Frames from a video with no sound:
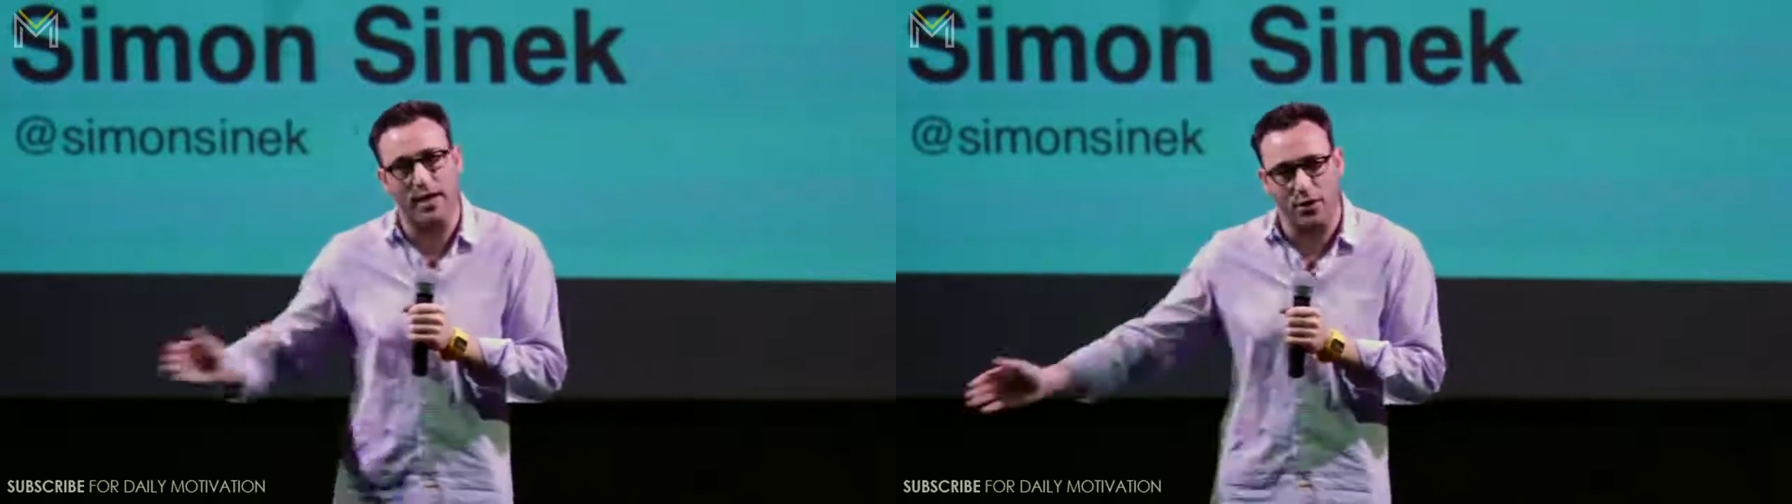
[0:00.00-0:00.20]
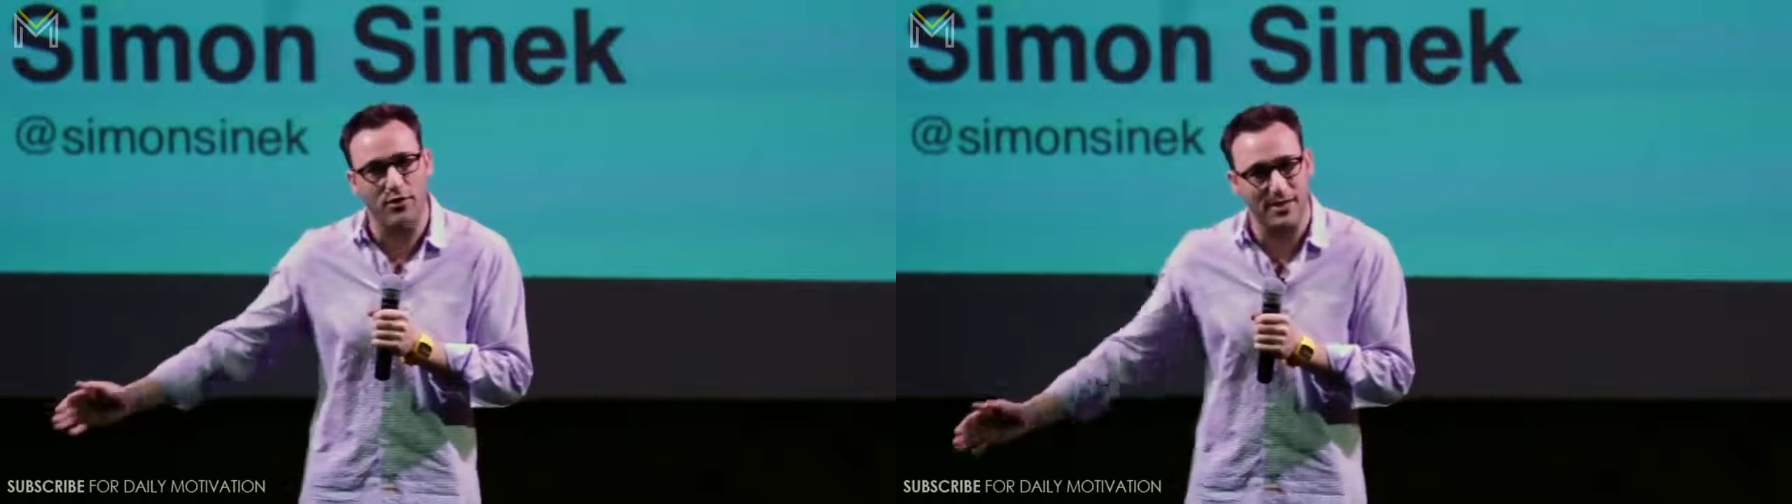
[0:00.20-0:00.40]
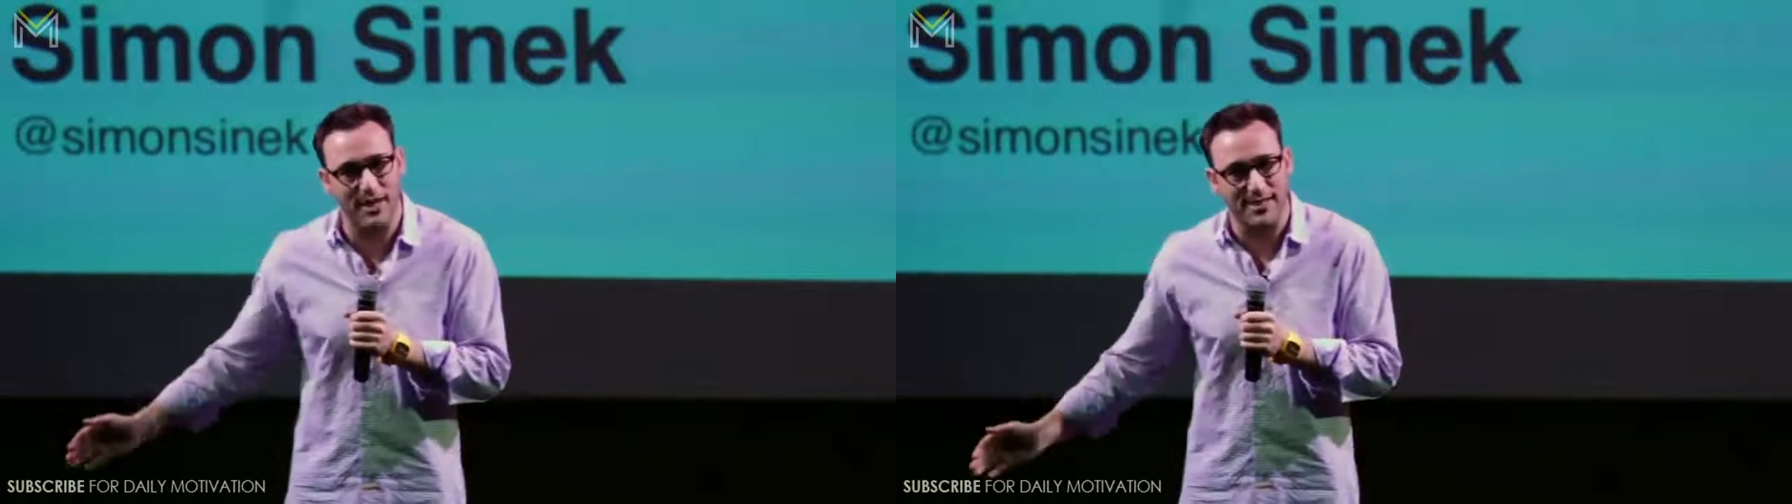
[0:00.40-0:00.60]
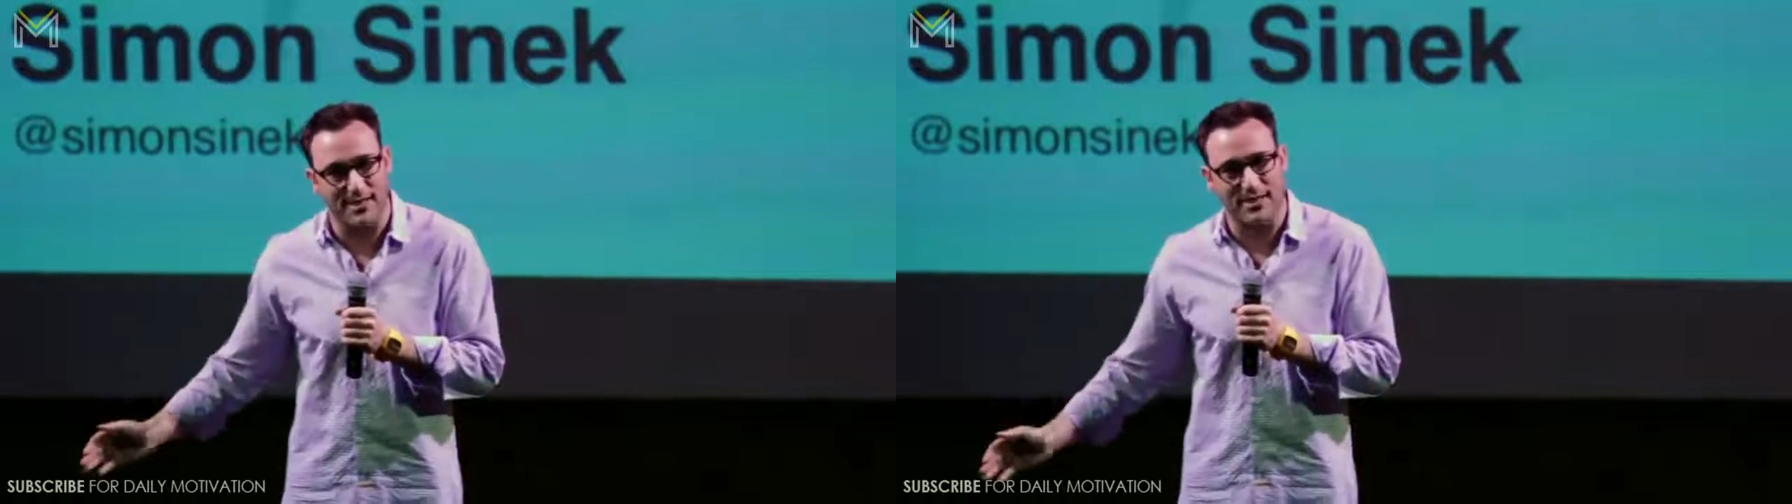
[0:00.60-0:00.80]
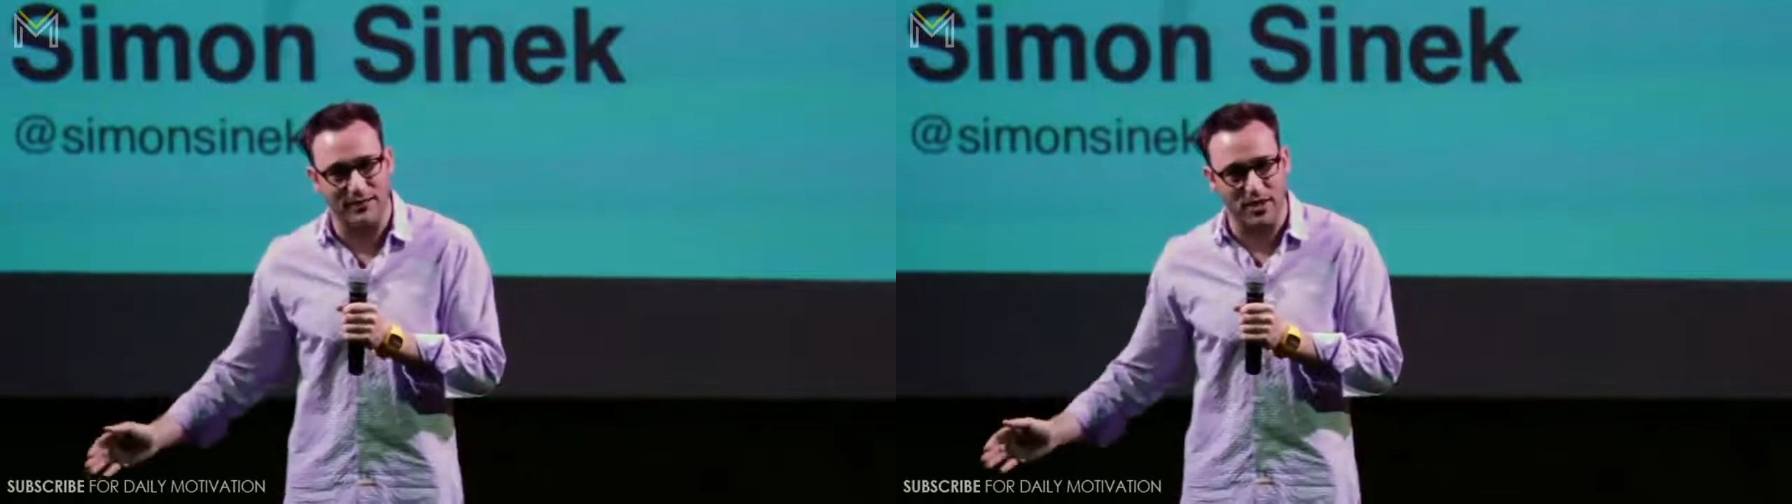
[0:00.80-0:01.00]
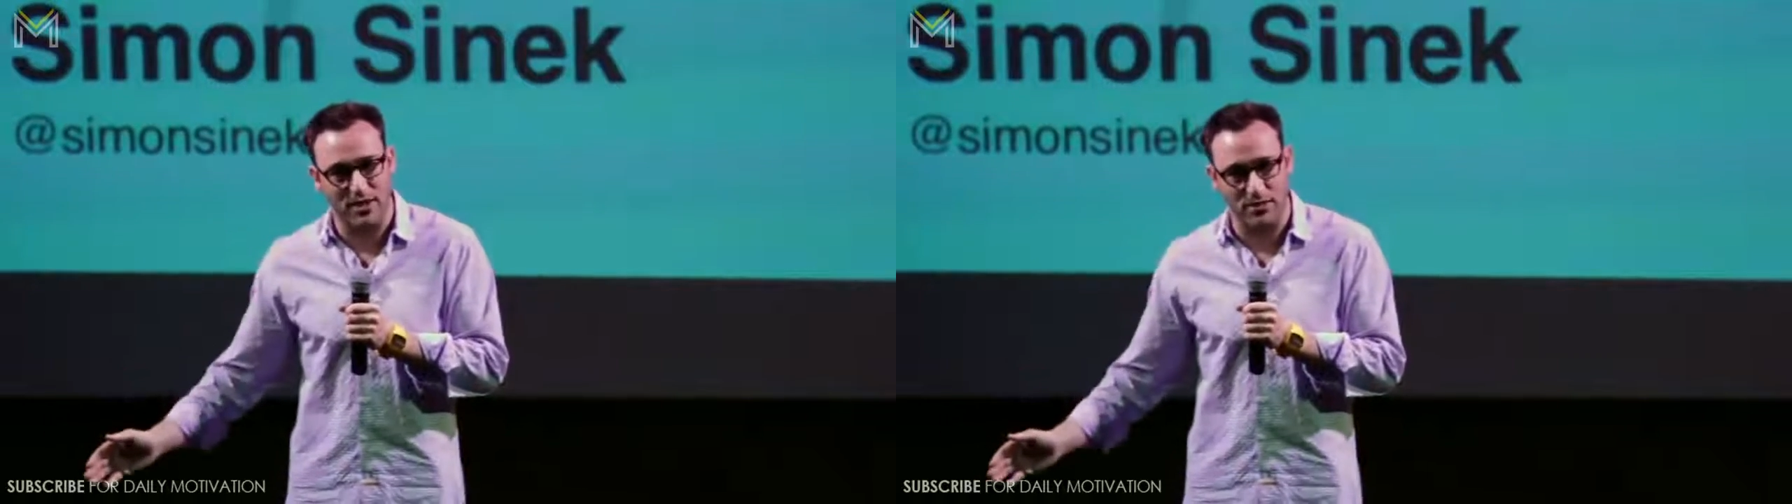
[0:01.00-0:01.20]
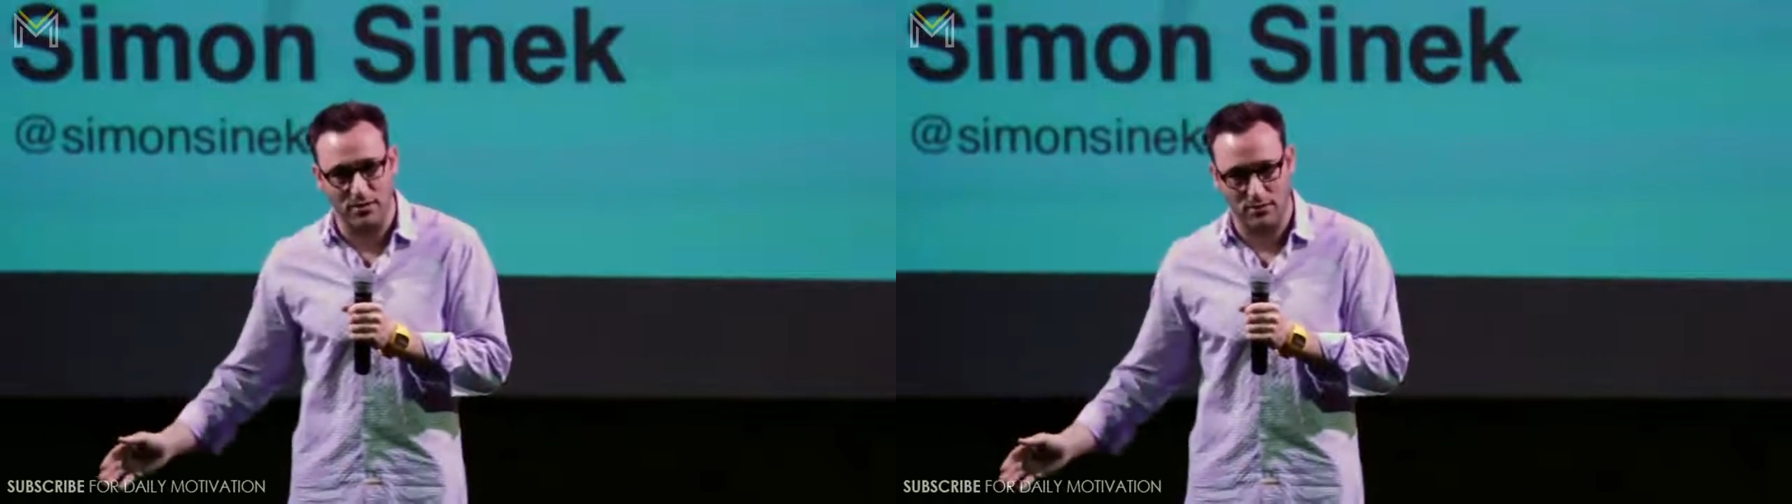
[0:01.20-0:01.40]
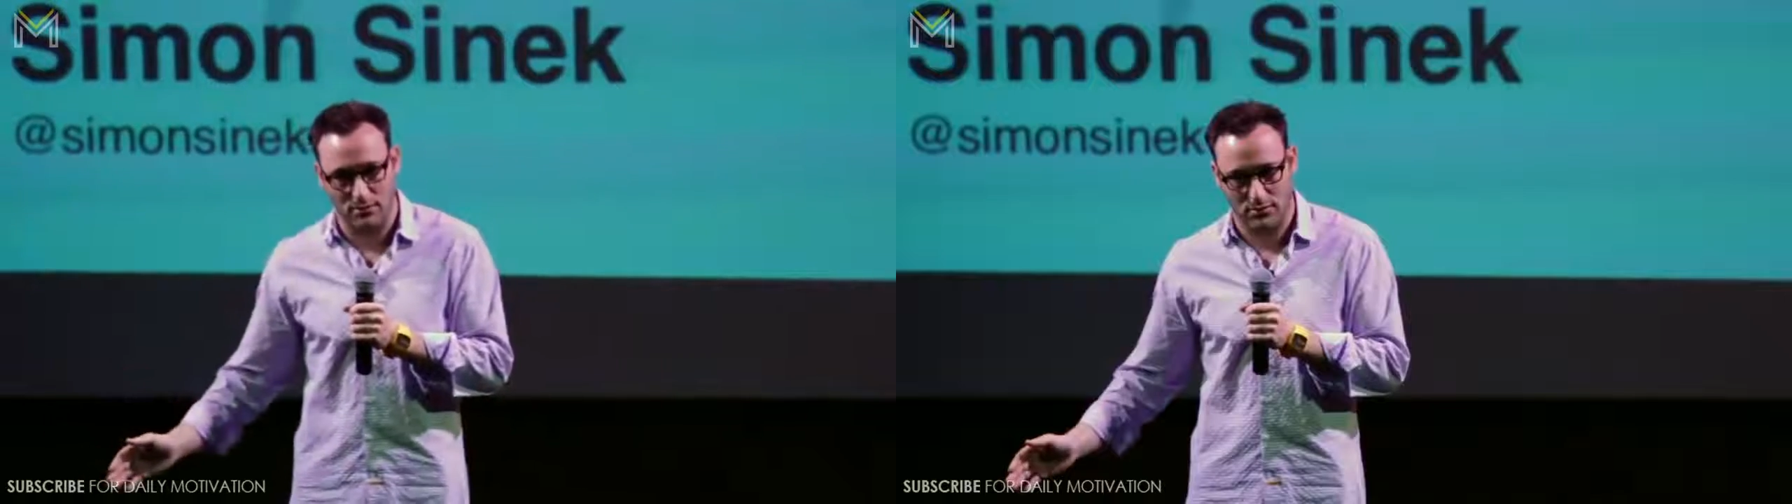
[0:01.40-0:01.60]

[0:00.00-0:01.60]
know it's less than 7 years.